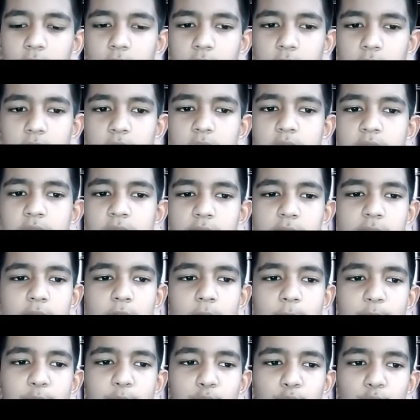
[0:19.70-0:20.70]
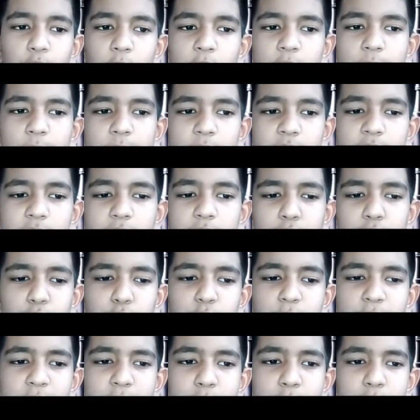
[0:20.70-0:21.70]
In this trap, white plays
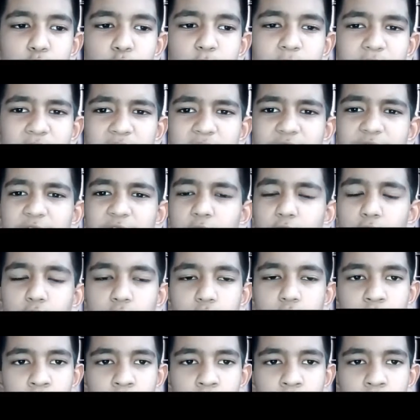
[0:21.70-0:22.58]
queen to a4,